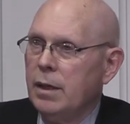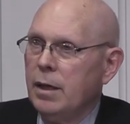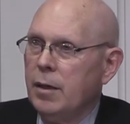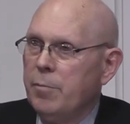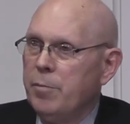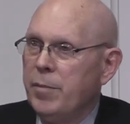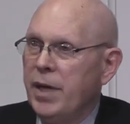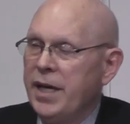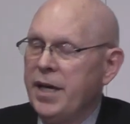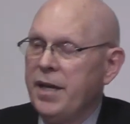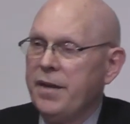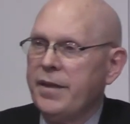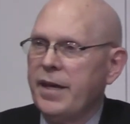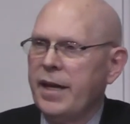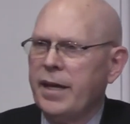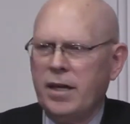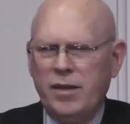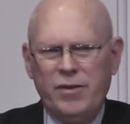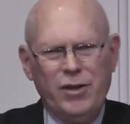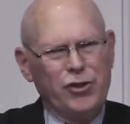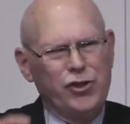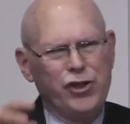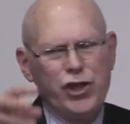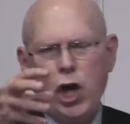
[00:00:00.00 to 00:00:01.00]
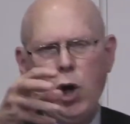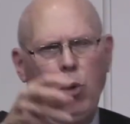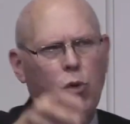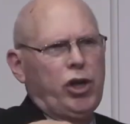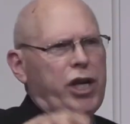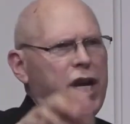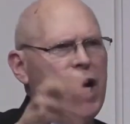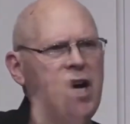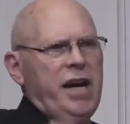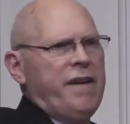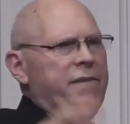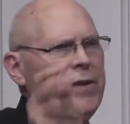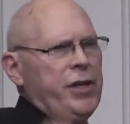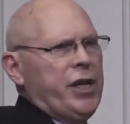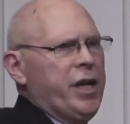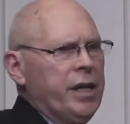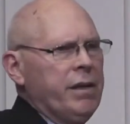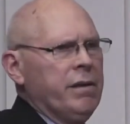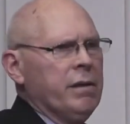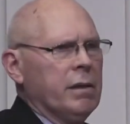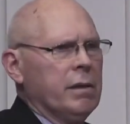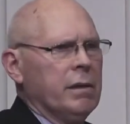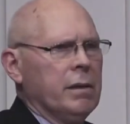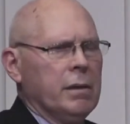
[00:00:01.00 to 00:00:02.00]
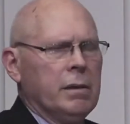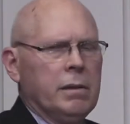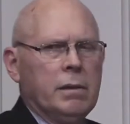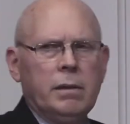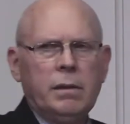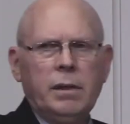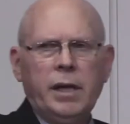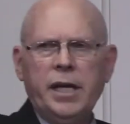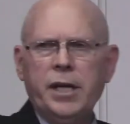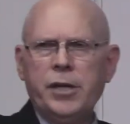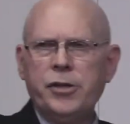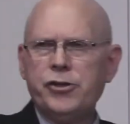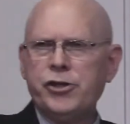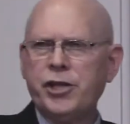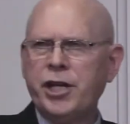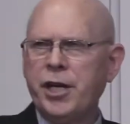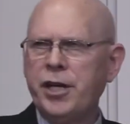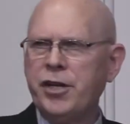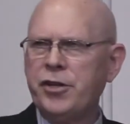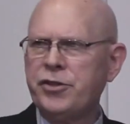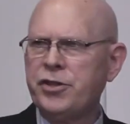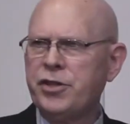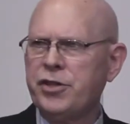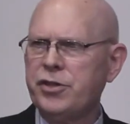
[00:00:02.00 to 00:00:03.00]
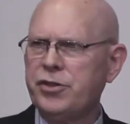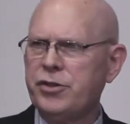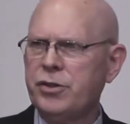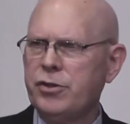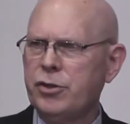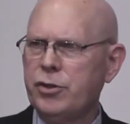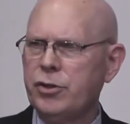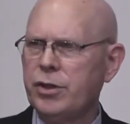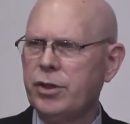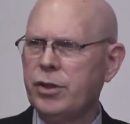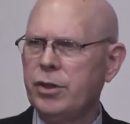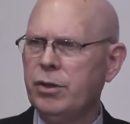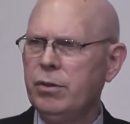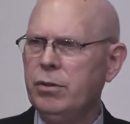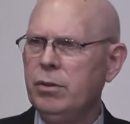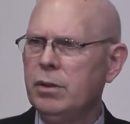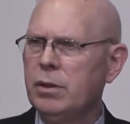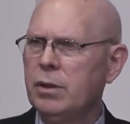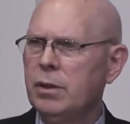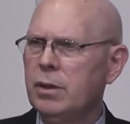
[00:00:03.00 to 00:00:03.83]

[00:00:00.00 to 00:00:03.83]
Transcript: Many think there's no covenant in Genesis 2